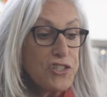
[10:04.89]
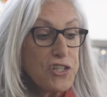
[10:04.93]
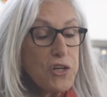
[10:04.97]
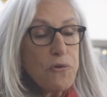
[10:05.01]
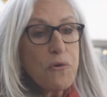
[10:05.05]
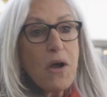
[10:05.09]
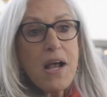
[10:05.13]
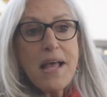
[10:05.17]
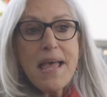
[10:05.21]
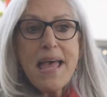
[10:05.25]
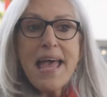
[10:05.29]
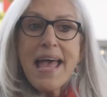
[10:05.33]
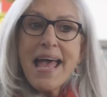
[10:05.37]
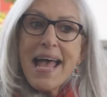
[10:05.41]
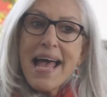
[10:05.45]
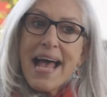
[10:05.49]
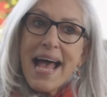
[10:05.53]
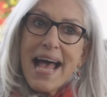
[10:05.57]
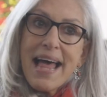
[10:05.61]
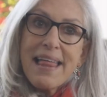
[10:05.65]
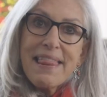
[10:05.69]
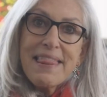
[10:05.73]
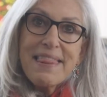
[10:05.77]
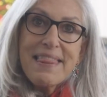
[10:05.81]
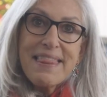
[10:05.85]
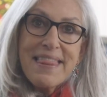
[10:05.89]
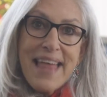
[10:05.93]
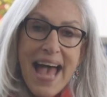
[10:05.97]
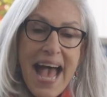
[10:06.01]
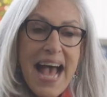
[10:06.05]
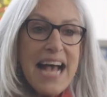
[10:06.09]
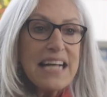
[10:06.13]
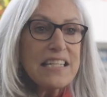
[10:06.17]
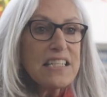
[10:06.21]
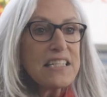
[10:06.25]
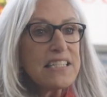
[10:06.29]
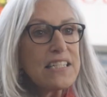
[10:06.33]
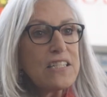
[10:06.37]
So
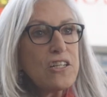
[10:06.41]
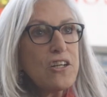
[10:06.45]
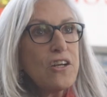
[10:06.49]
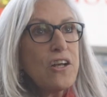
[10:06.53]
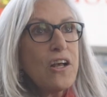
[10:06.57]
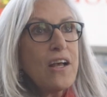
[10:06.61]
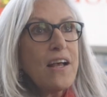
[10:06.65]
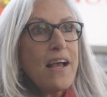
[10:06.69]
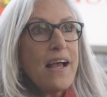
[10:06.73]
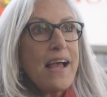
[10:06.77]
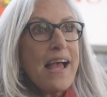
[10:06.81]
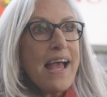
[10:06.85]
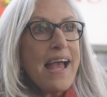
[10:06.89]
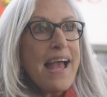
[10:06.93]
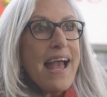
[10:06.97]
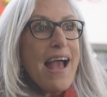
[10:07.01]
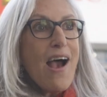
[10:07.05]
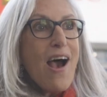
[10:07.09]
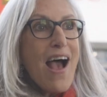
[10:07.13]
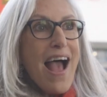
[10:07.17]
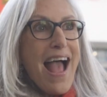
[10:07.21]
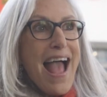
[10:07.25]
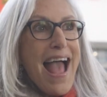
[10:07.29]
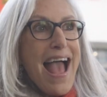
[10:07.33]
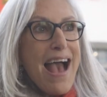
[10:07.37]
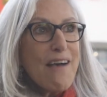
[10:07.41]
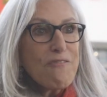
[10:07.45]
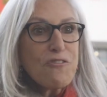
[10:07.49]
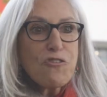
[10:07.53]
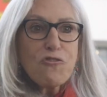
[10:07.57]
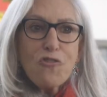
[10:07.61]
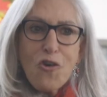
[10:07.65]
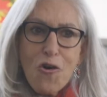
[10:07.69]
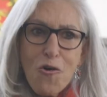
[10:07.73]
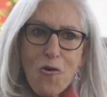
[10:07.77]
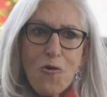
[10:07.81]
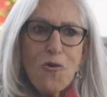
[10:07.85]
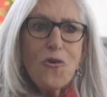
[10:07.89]
that's
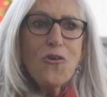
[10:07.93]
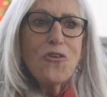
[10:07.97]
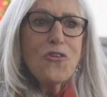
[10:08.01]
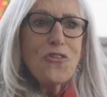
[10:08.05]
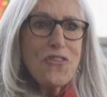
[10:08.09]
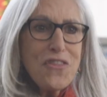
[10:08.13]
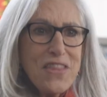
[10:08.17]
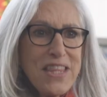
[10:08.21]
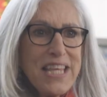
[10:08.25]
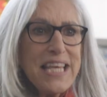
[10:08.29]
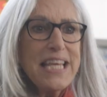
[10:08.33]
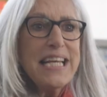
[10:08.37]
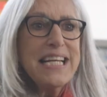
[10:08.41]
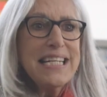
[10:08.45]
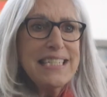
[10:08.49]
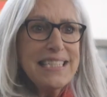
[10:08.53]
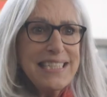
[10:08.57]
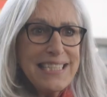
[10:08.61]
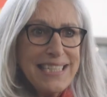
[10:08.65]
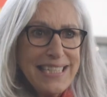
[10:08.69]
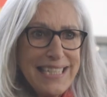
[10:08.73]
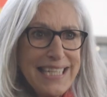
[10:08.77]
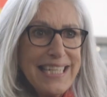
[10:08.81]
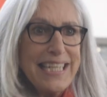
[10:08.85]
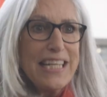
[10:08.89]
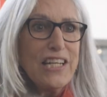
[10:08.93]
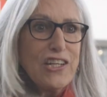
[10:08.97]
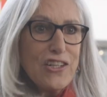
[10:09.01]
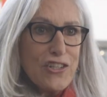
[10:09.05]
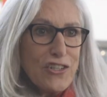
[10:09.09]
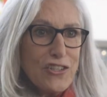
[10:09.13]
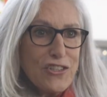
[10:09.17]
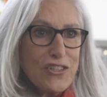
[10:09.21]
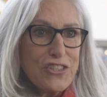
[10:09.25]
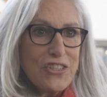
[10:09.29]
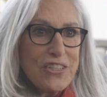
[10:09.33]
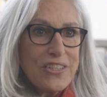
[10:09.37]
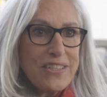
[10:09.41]
after all these
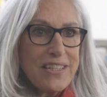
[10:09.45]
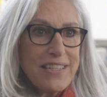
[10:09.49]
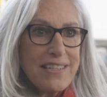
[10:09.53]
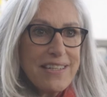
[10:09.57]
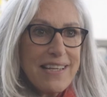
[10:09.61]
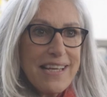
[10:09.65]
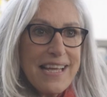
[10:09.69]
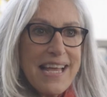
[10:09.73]
years